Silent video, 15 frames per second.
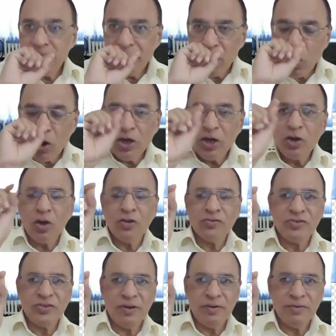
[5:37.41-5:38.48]
beyond the
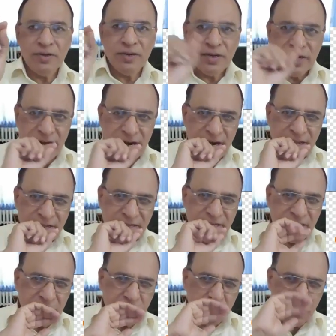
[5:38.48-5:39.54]
tonsil, redness
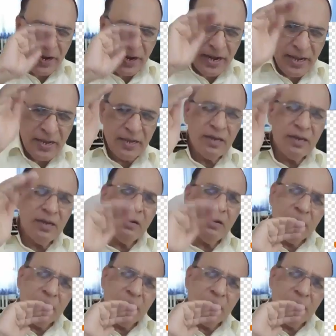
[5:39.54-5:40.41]
is spreading